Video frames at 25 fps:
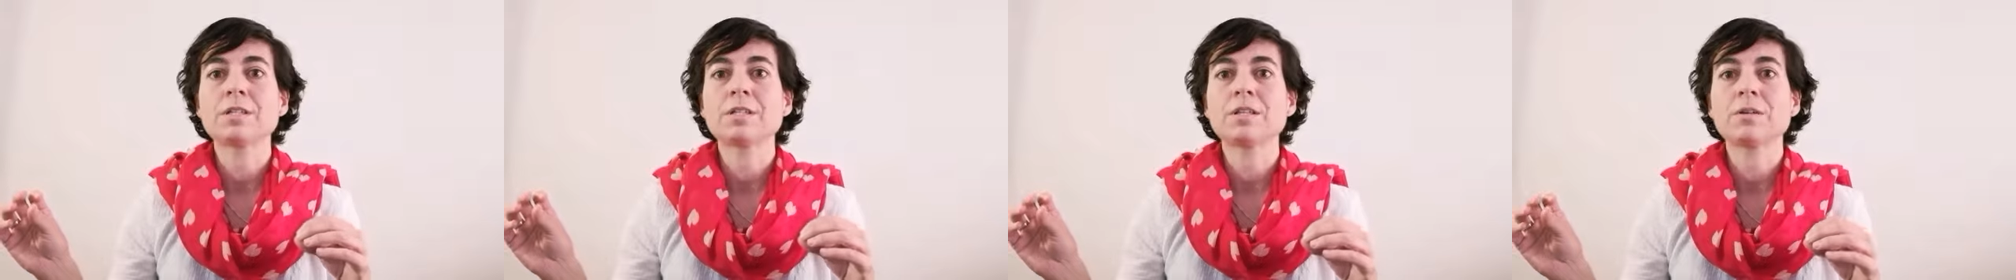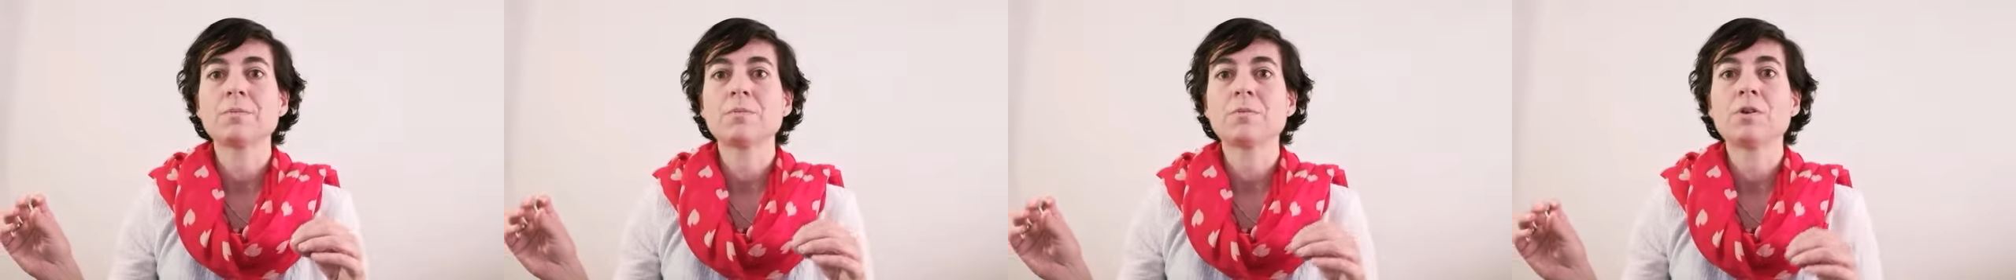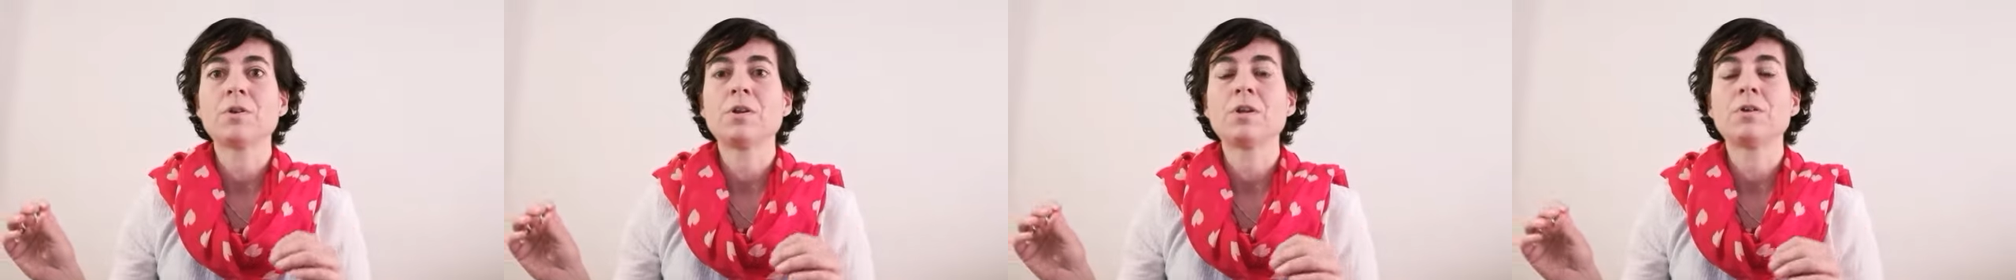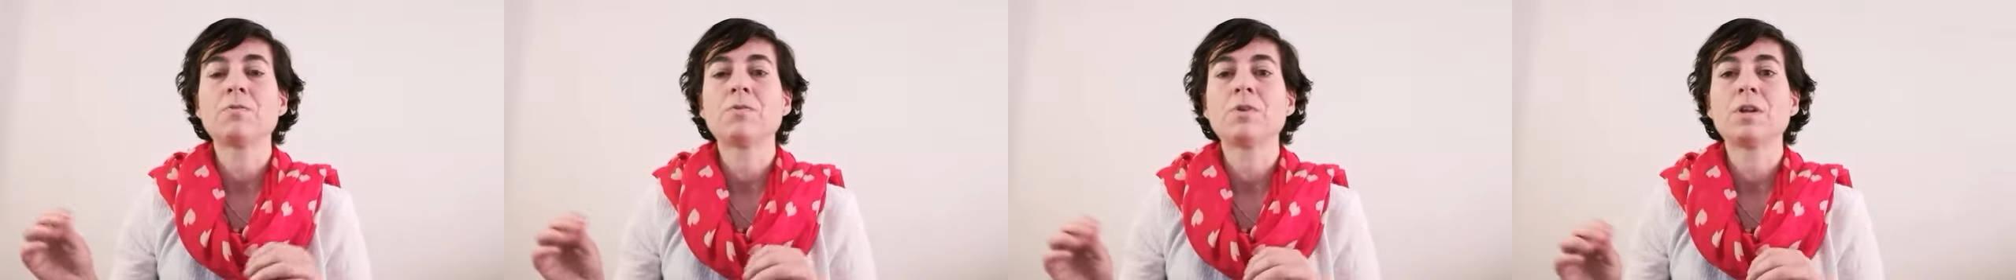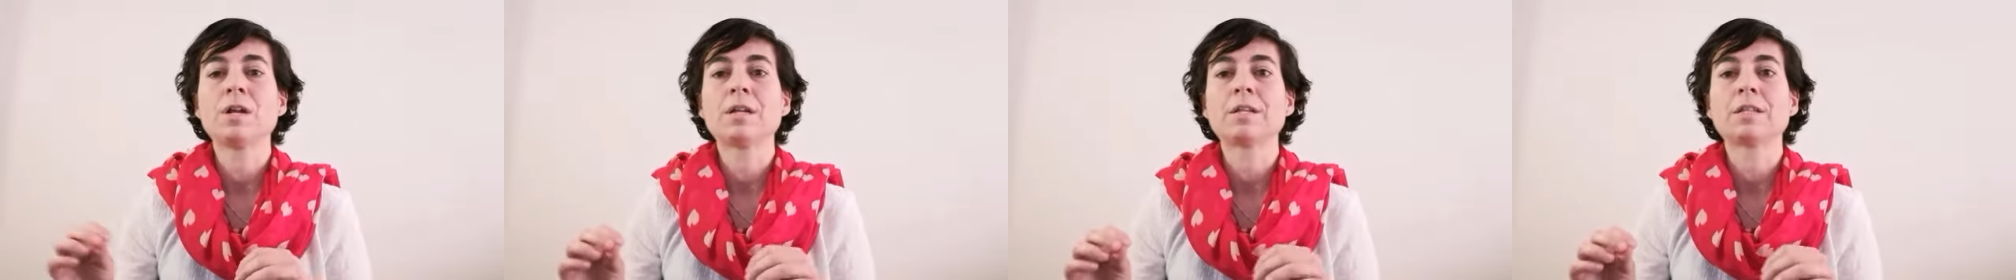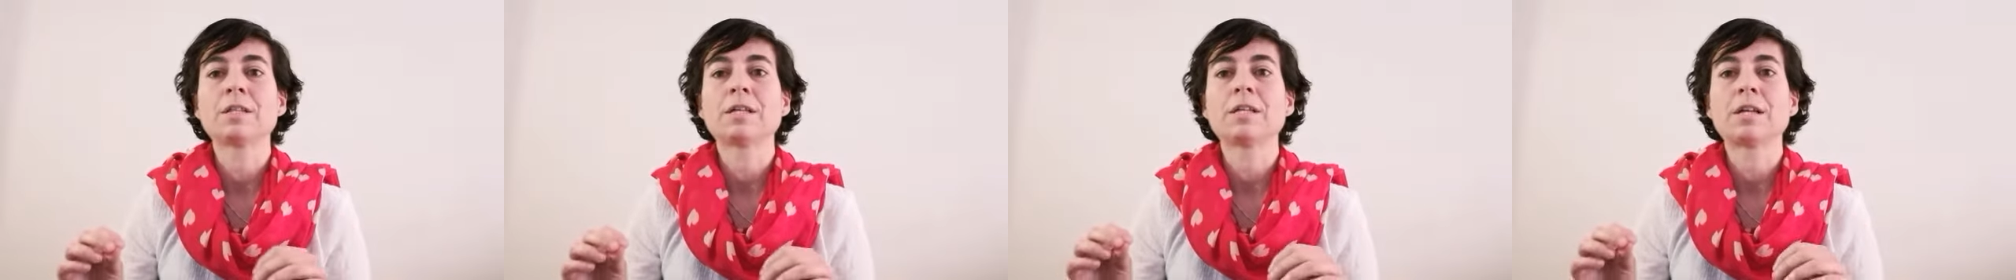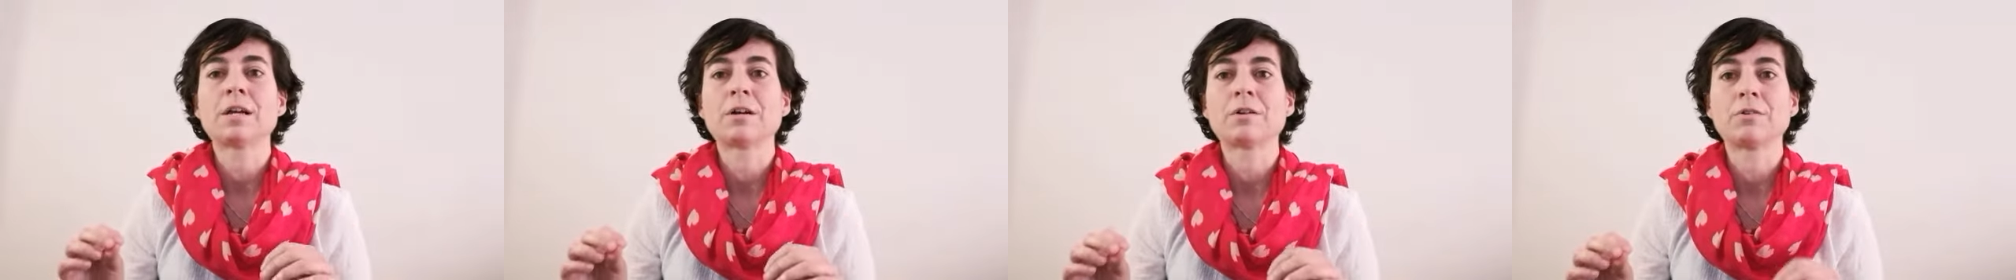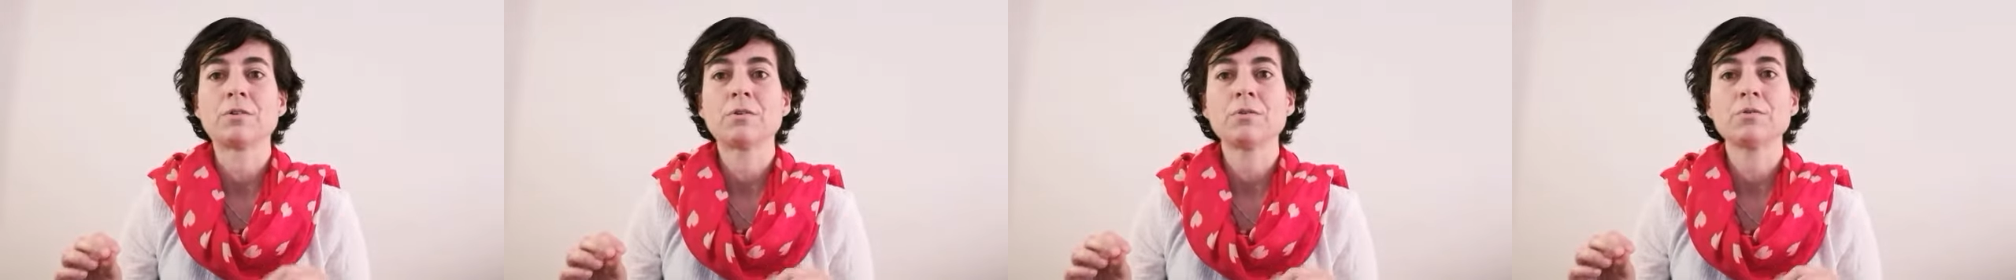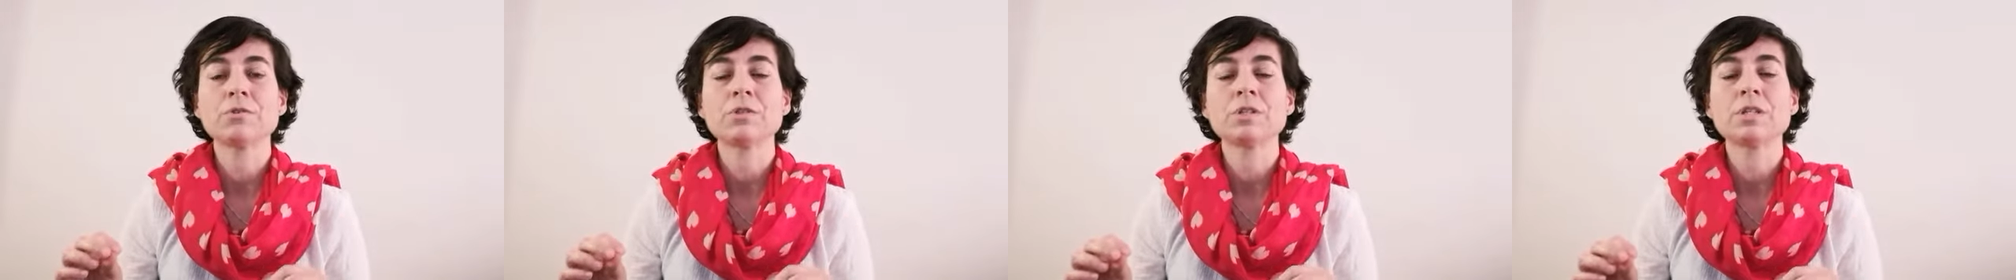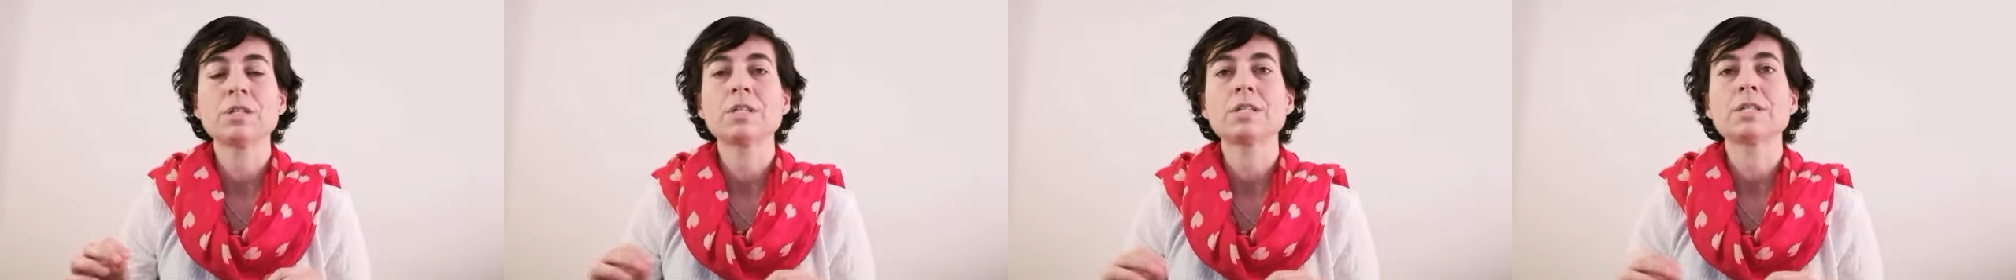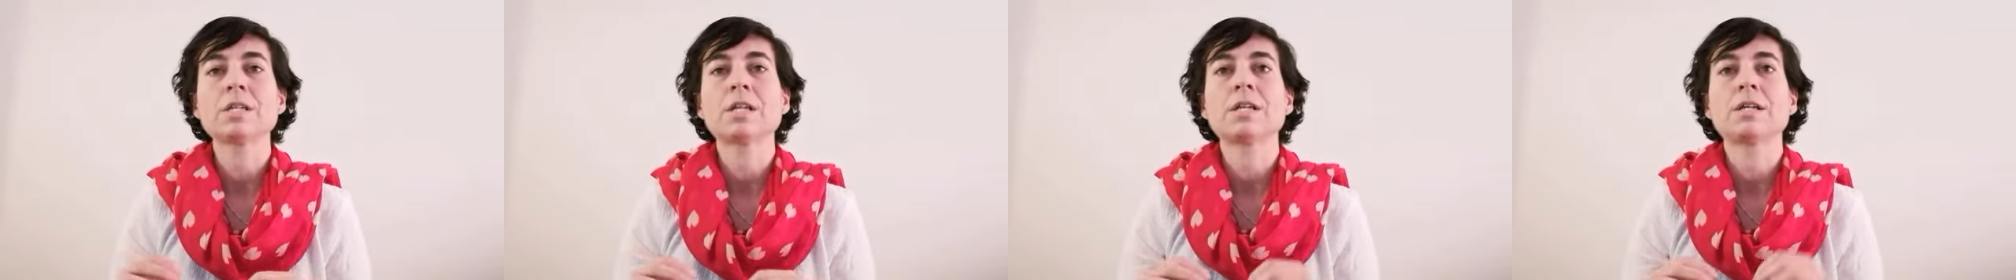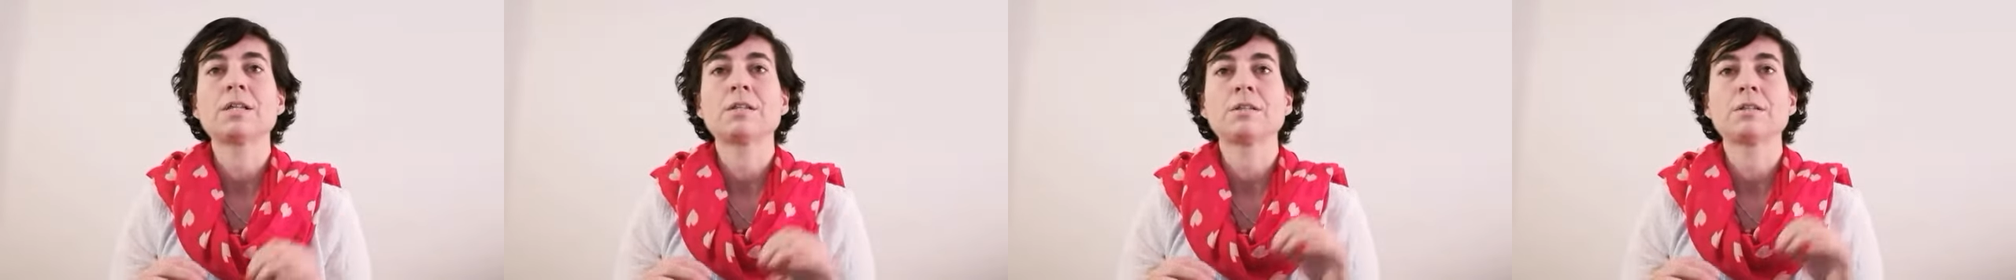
in the molecular diagnosis and